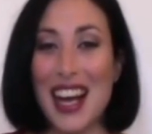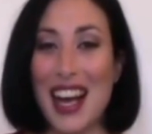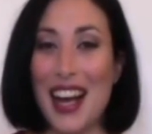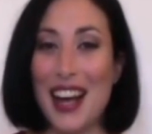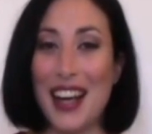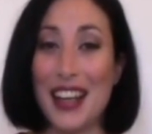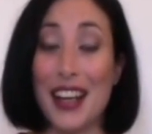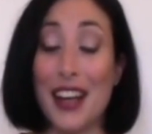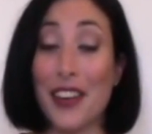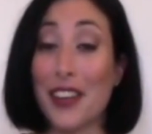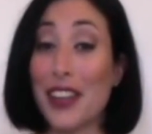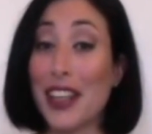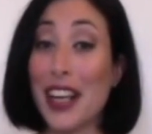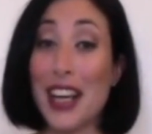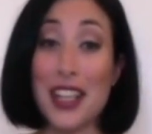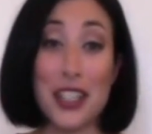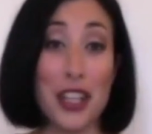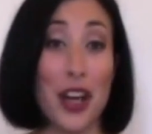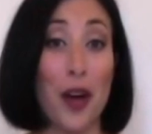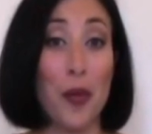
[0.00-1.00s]
And I've got to
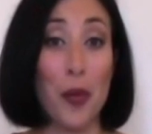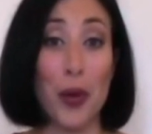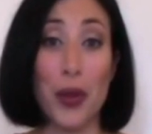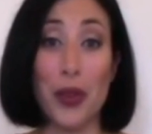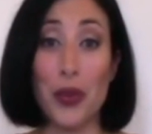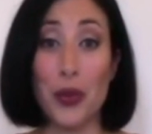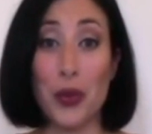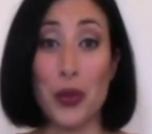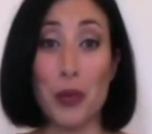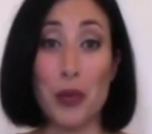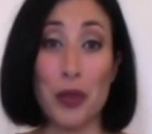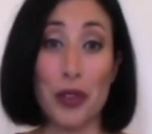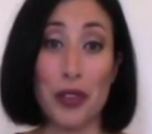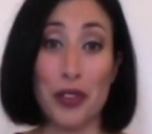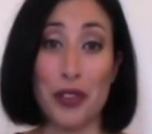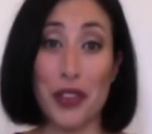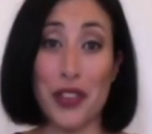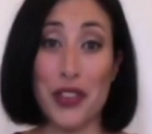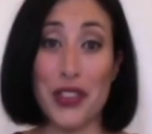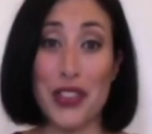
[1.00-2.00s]
catch up with all the book
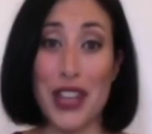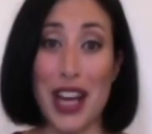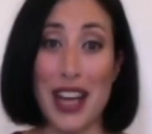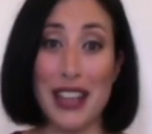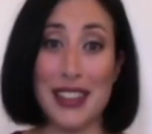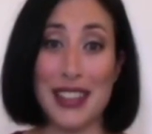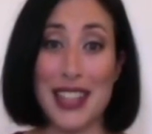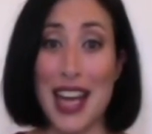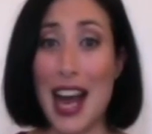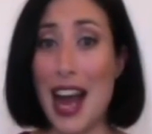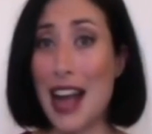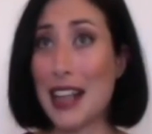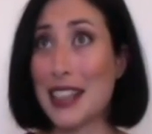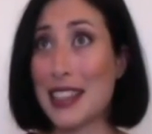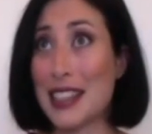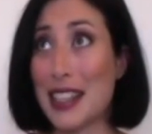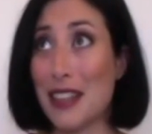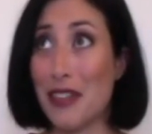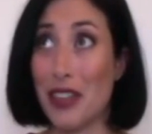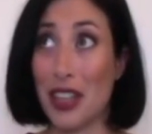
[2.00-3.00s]
reviews and
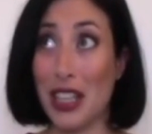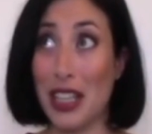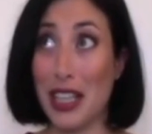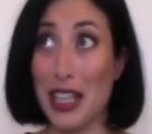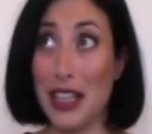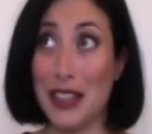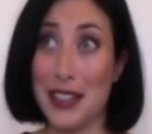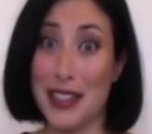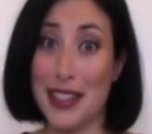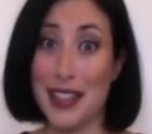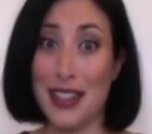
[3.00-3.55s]
tags and everything else